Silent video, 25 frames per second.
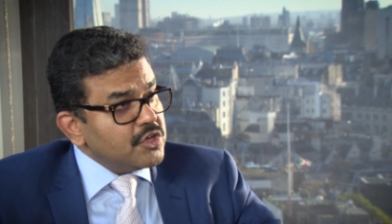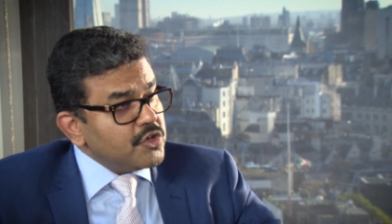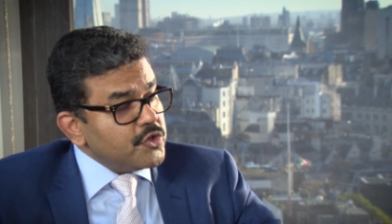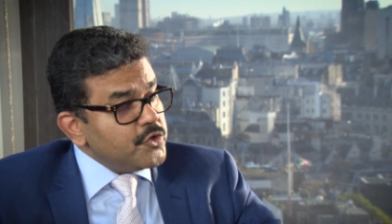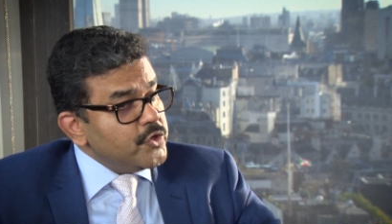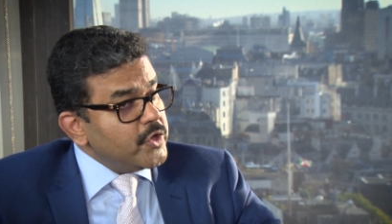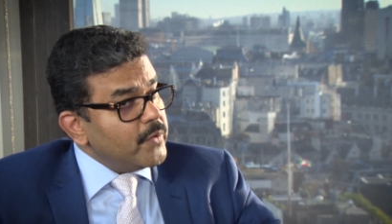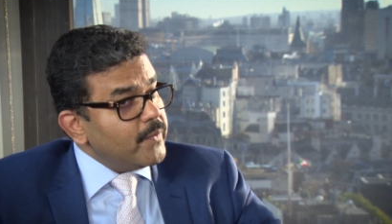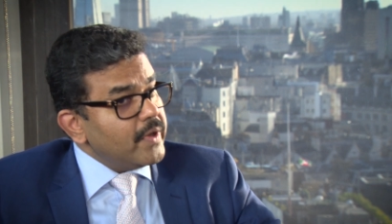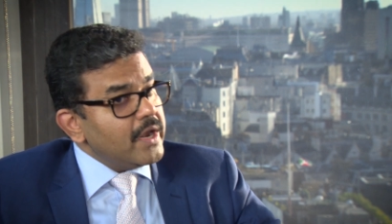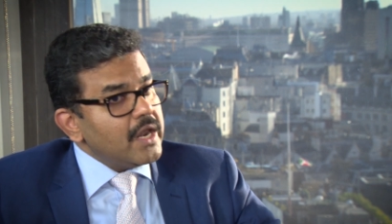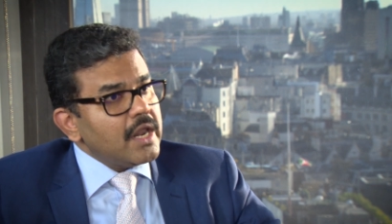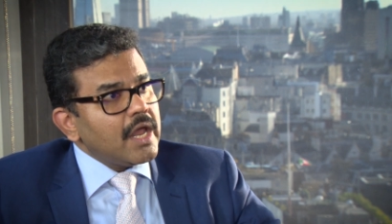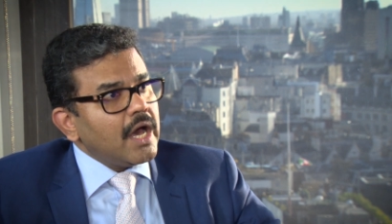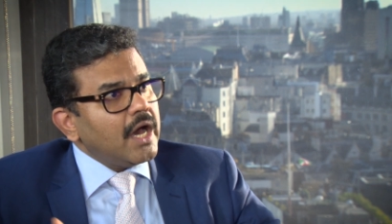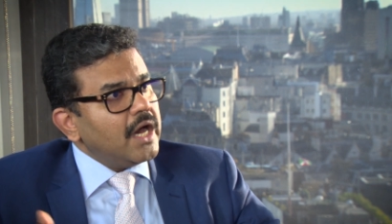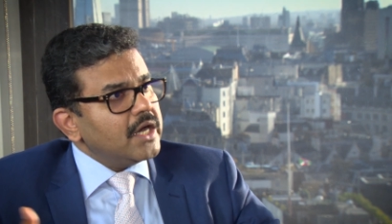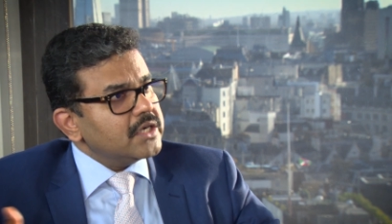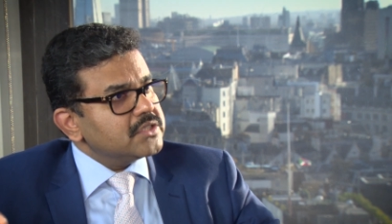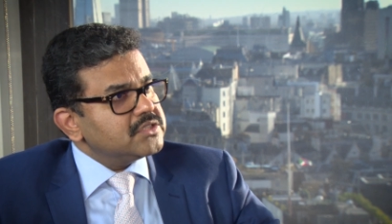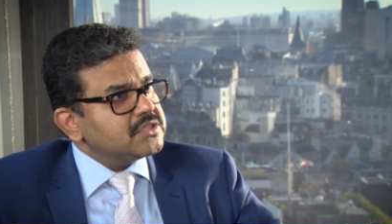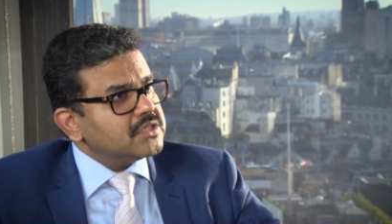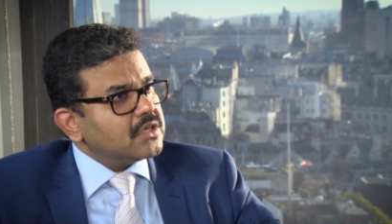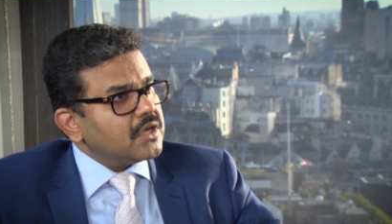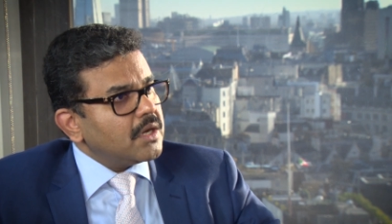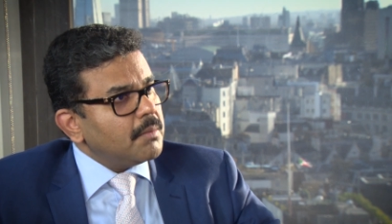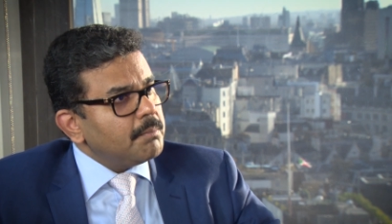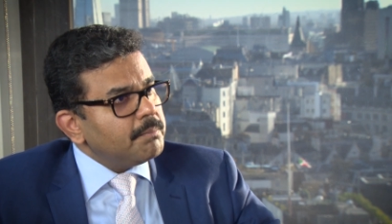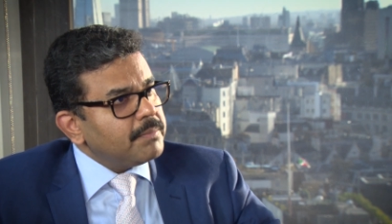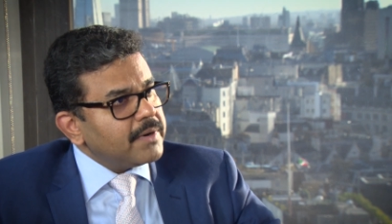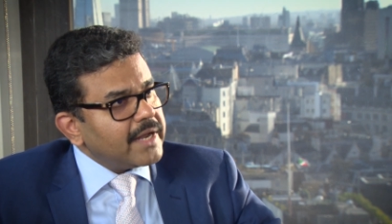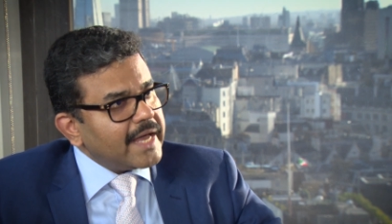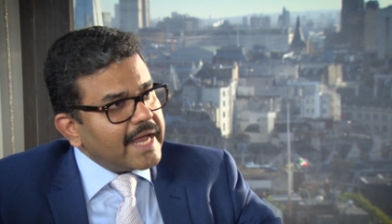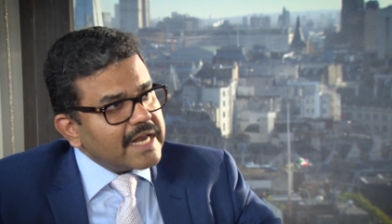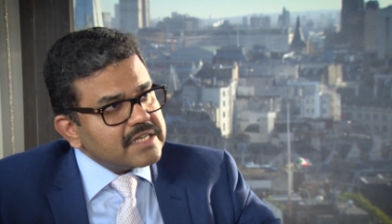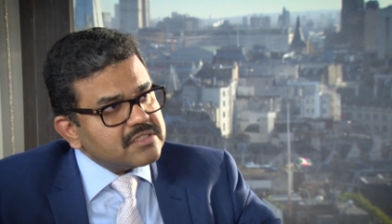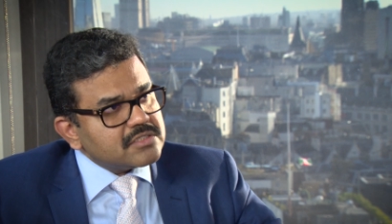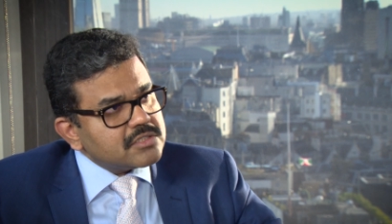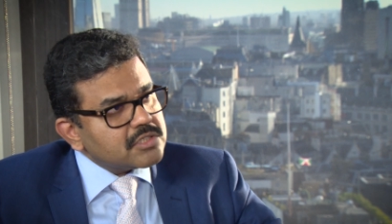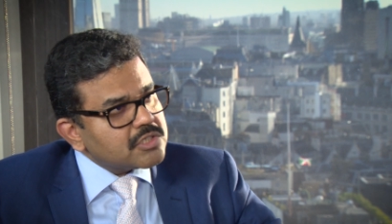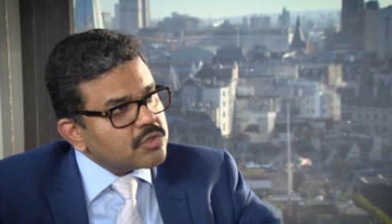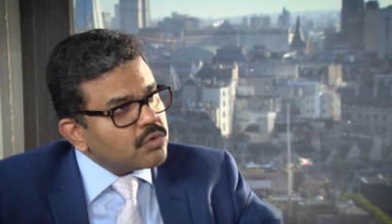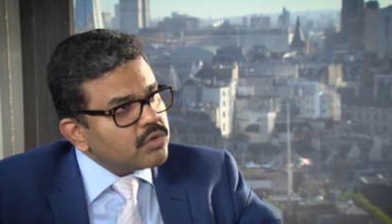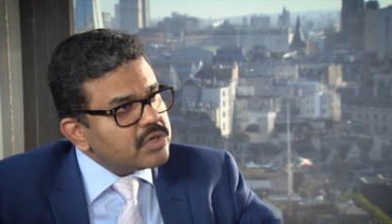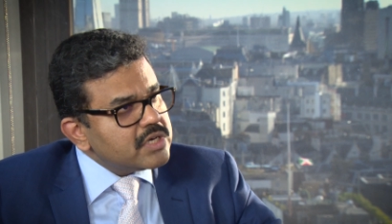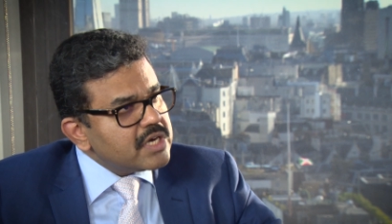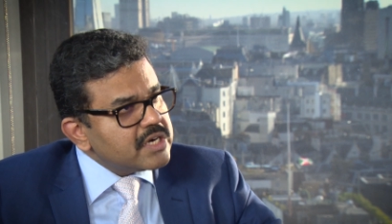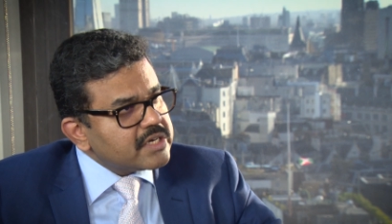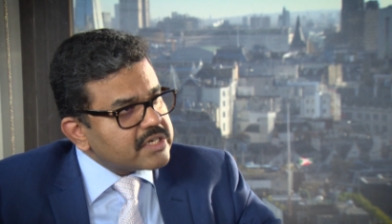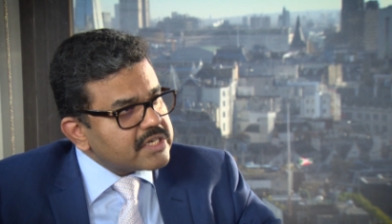You have a large compliance and
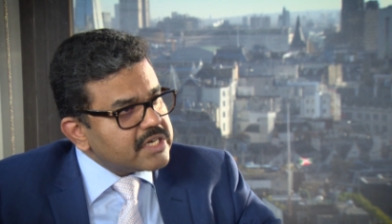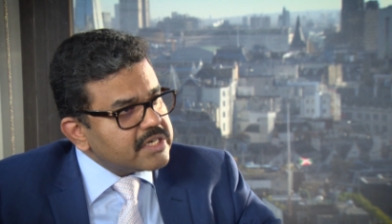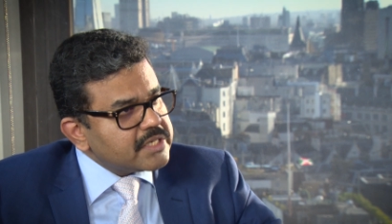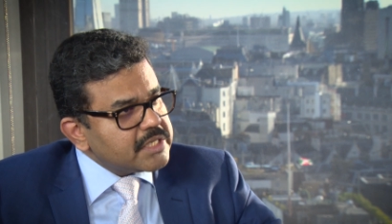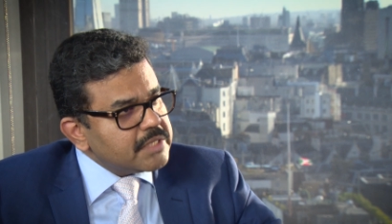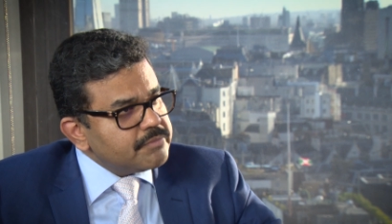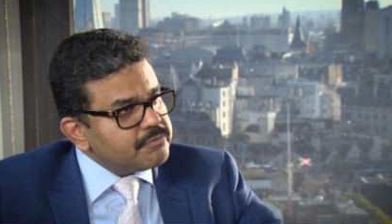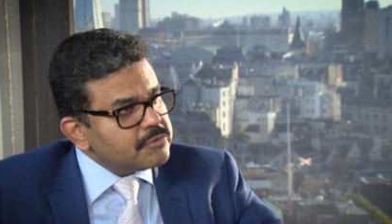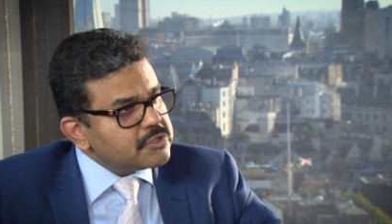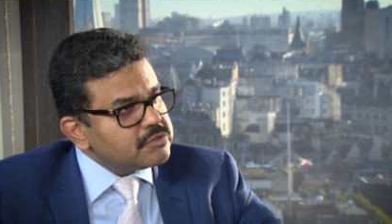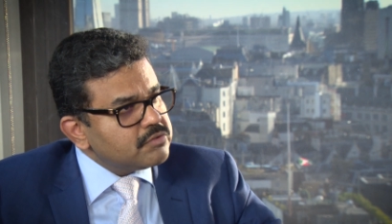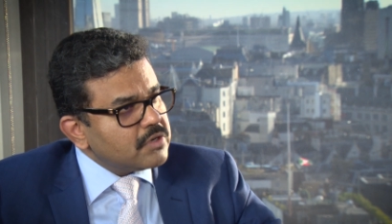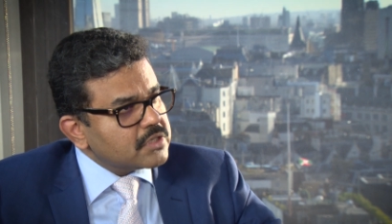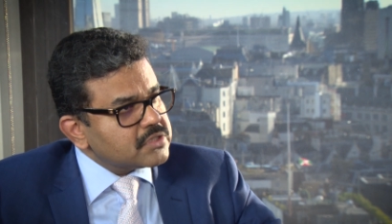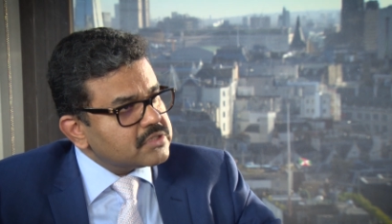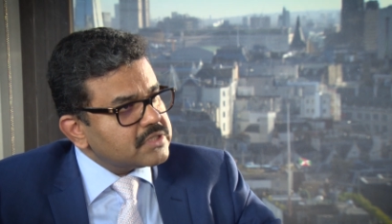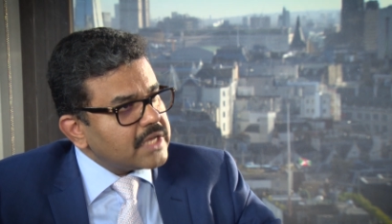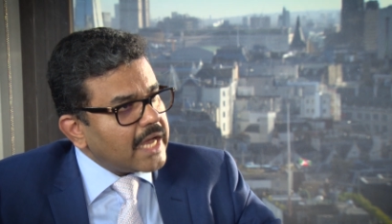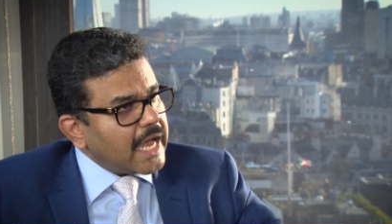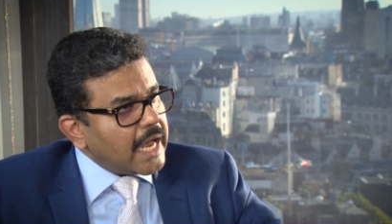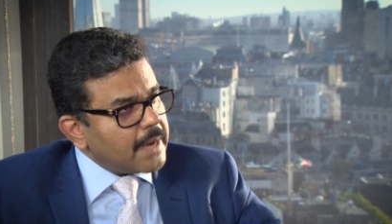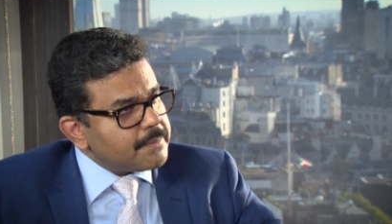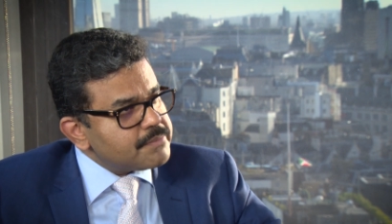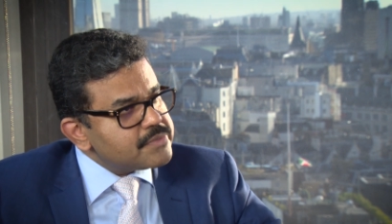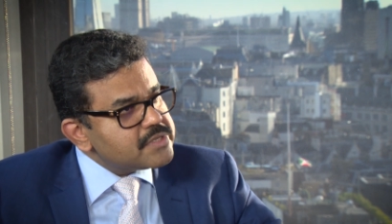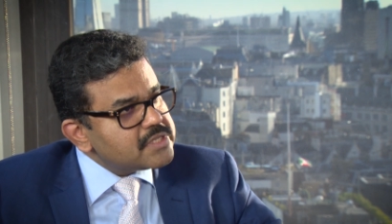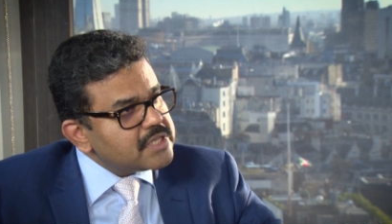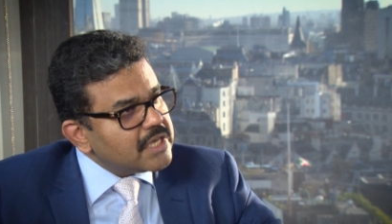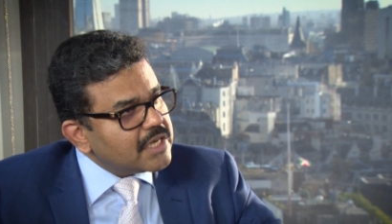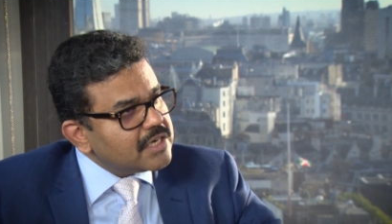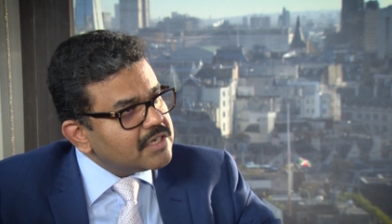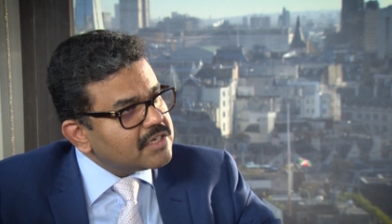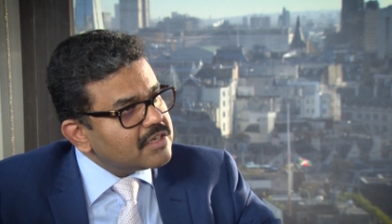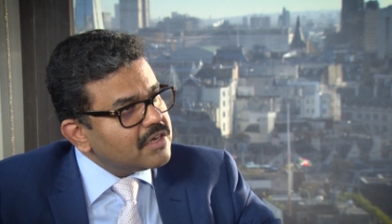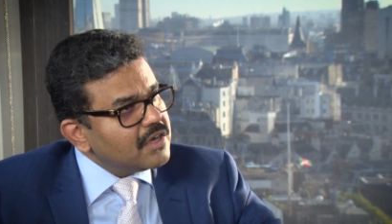regulatory team which was absent